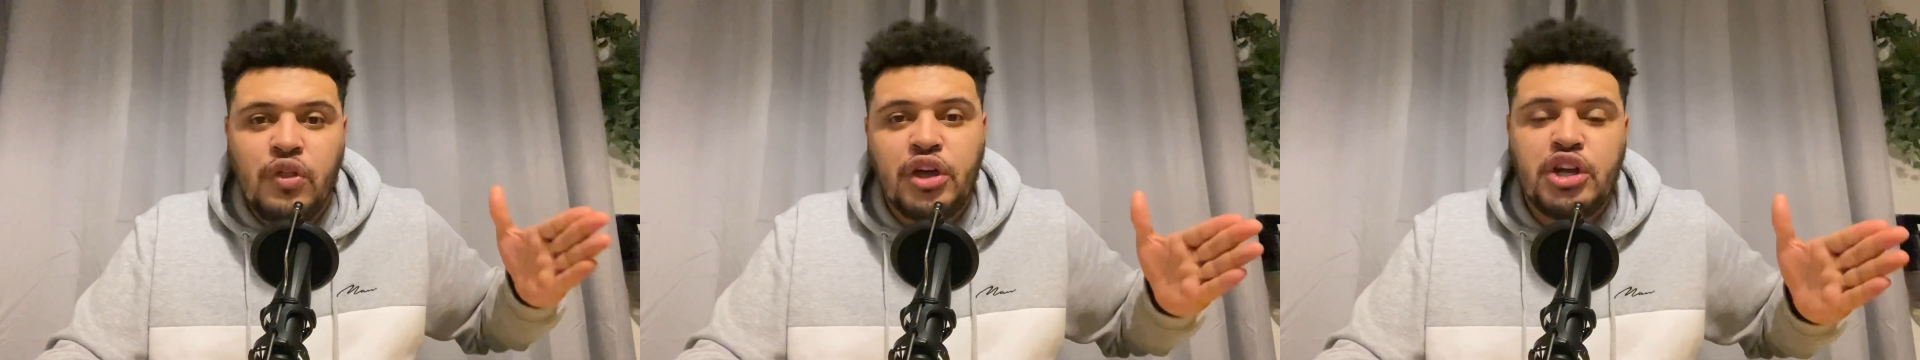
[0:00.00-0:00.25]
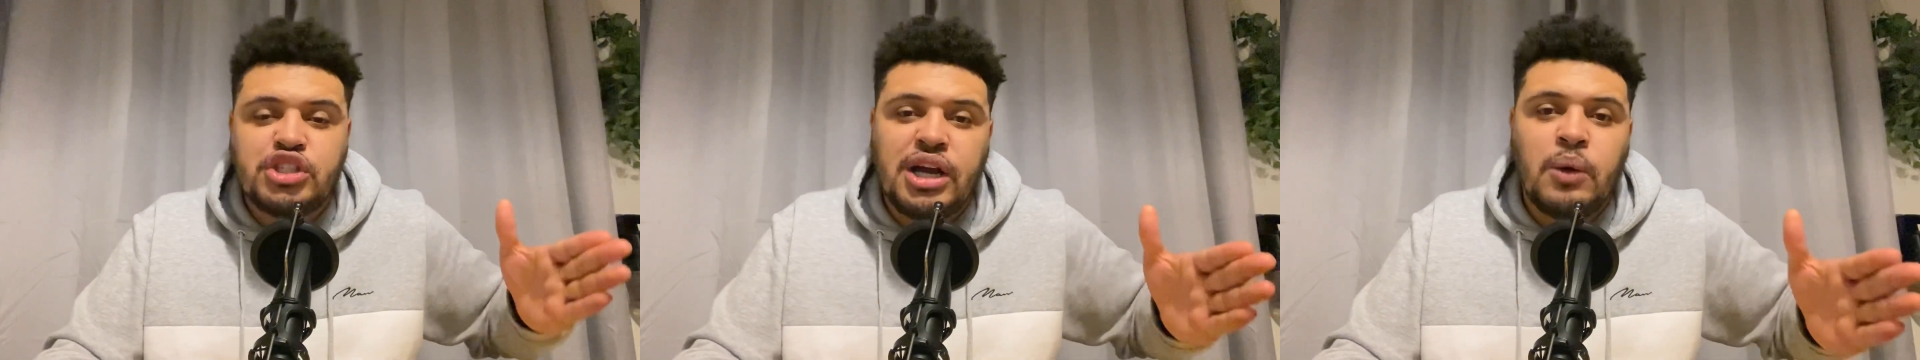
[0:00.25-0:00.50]

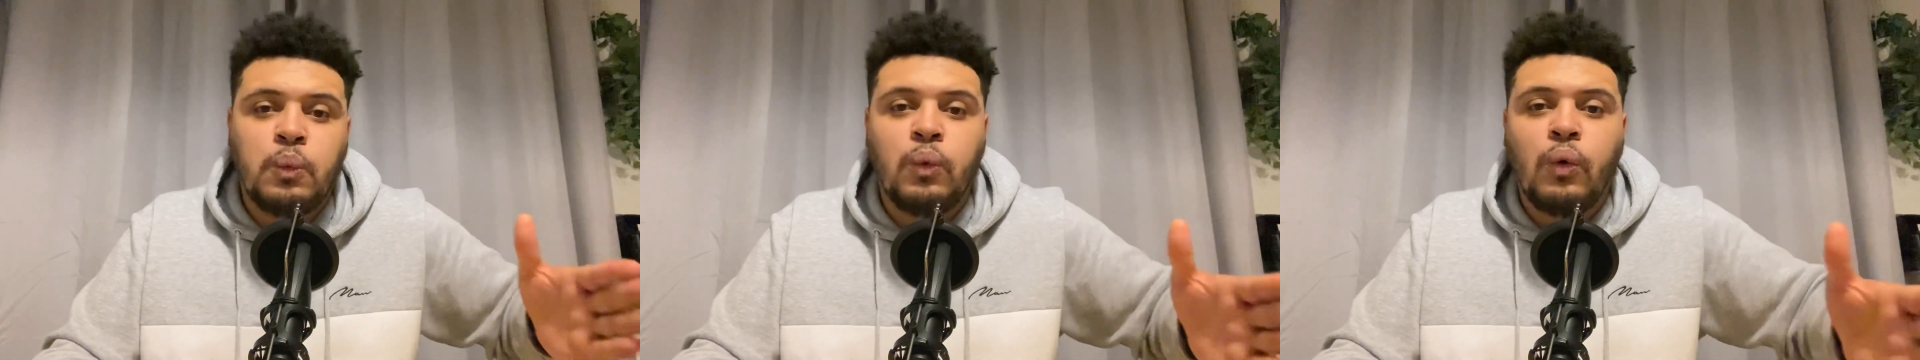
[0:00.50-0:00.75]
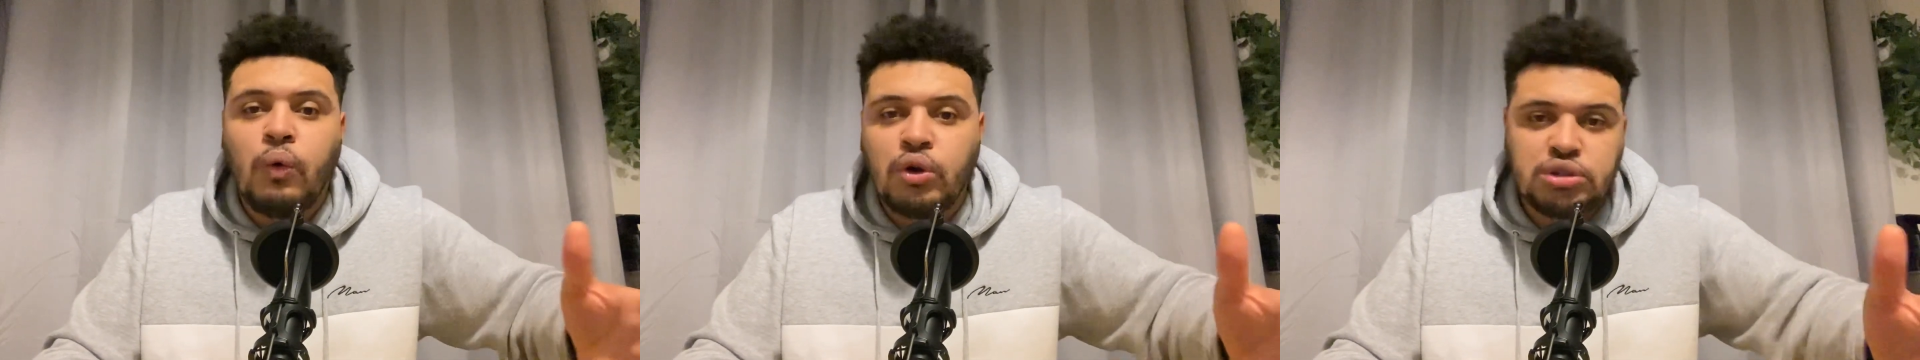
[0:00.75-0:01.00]
going to try
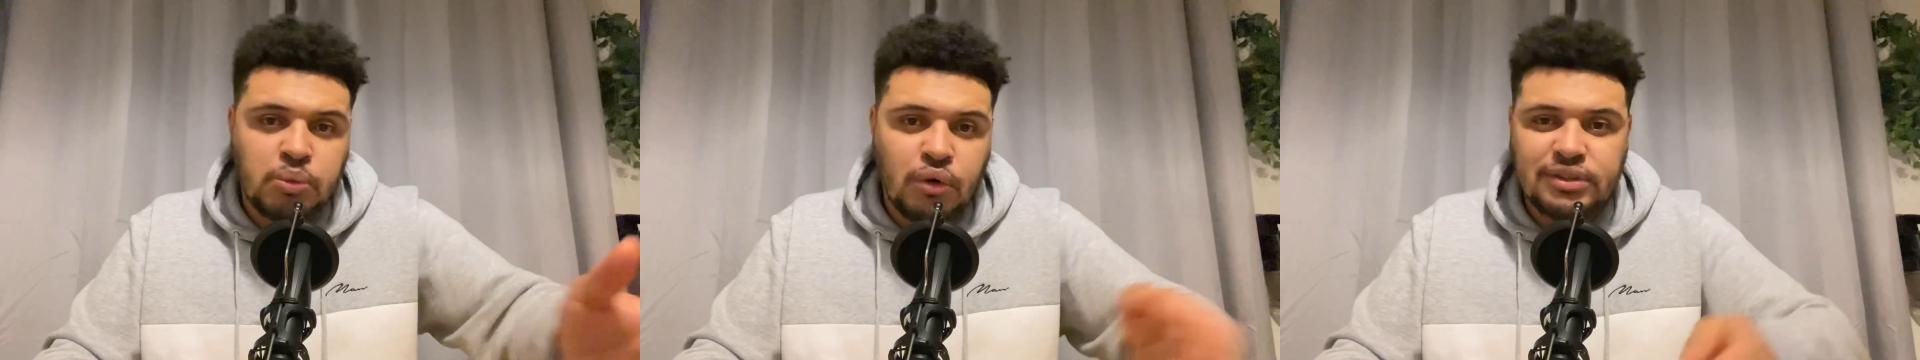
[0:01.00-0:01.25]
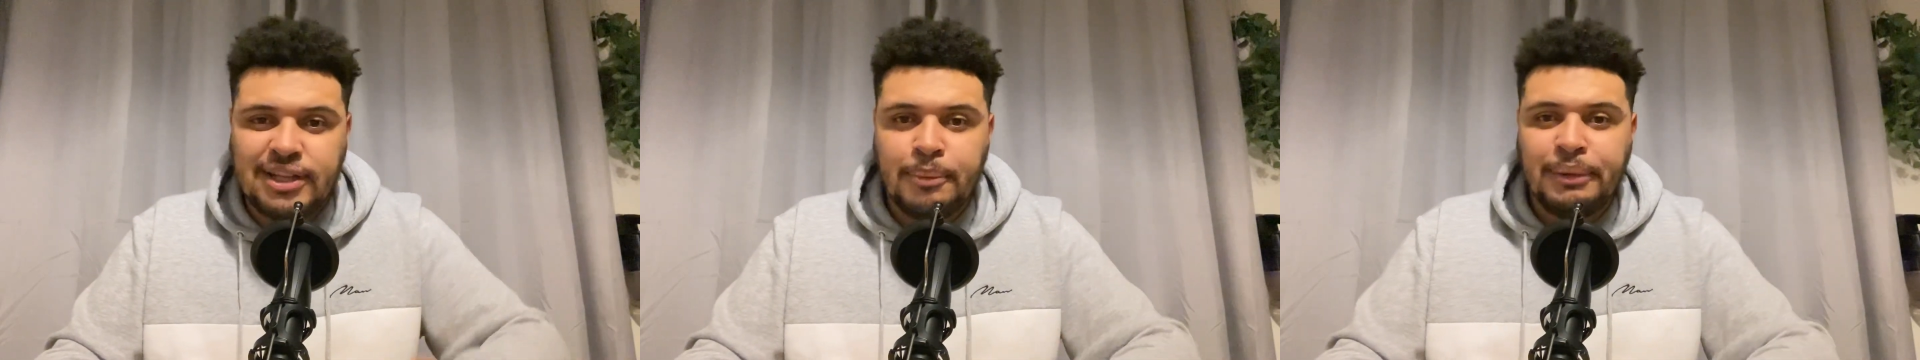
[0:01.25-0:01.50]
walk
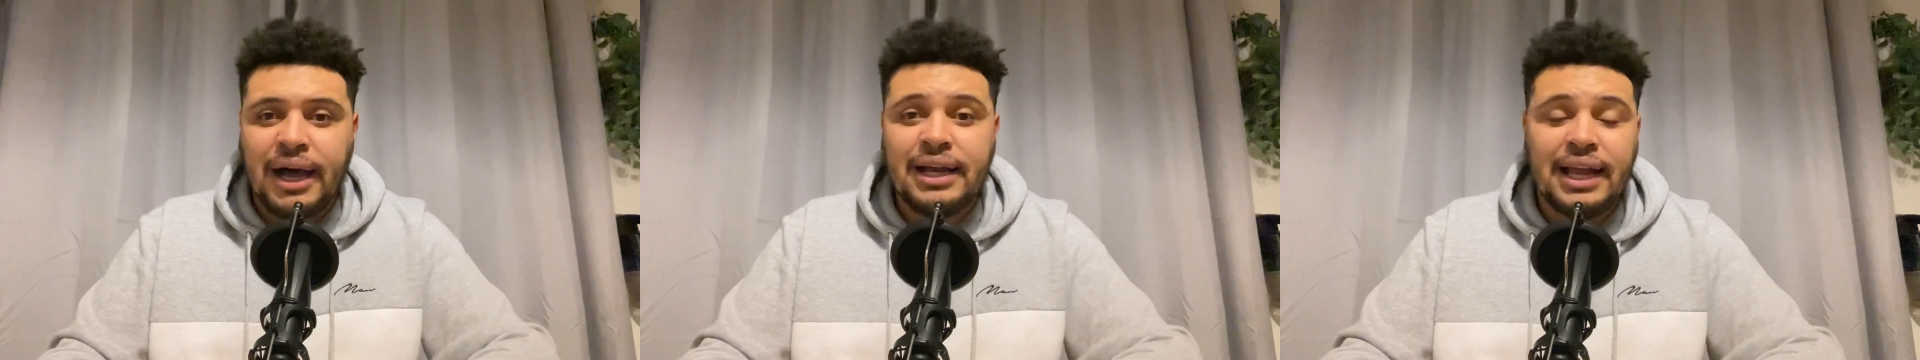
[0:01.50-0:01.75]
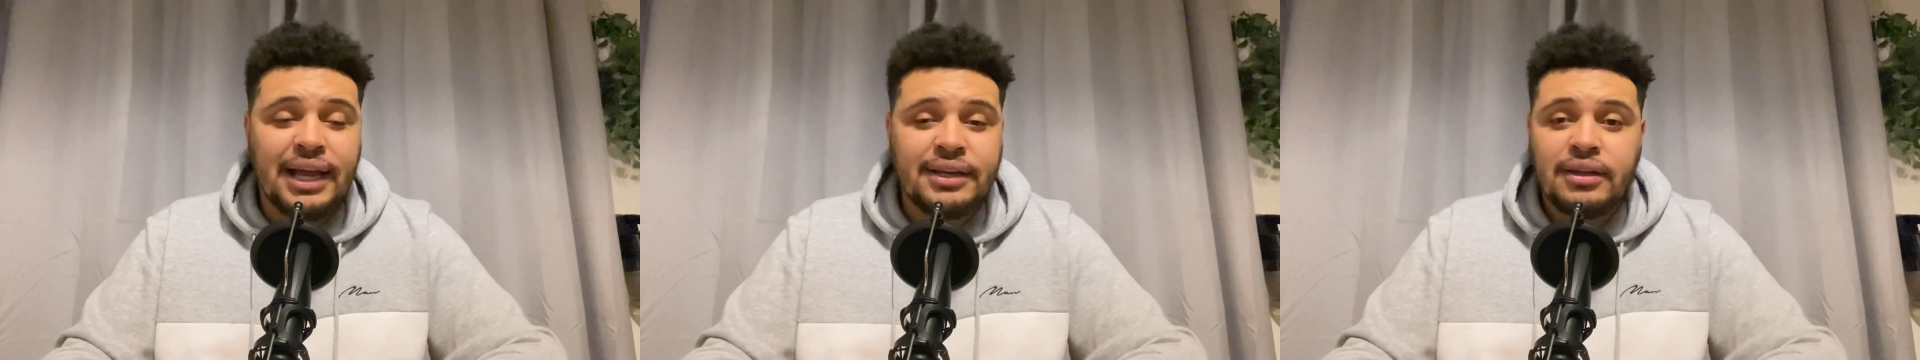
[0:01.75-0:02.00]
towards that
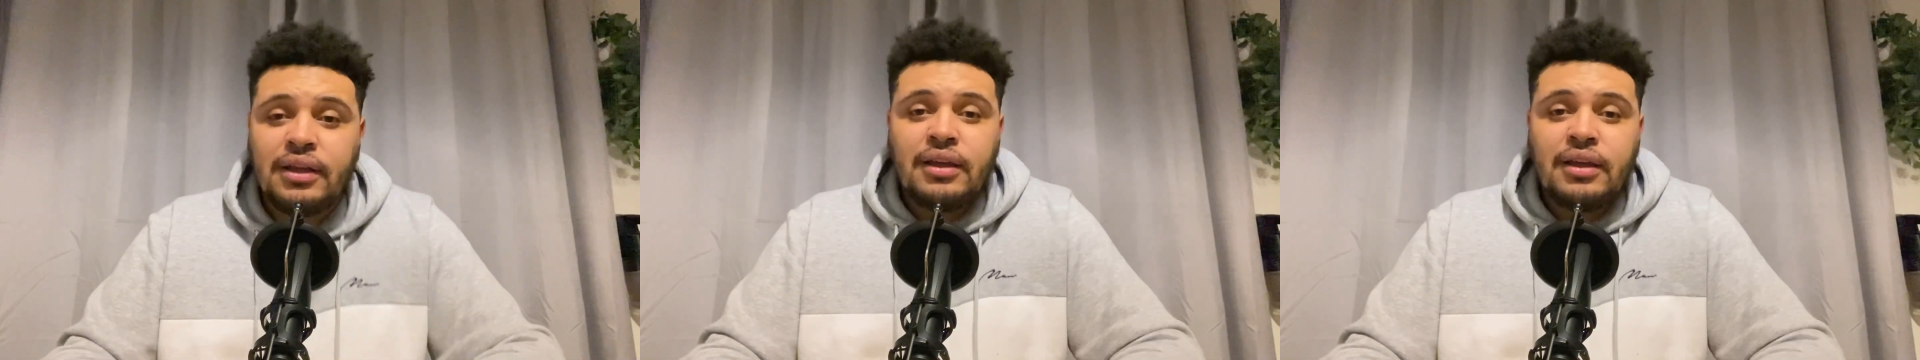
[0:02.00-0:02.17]
byline.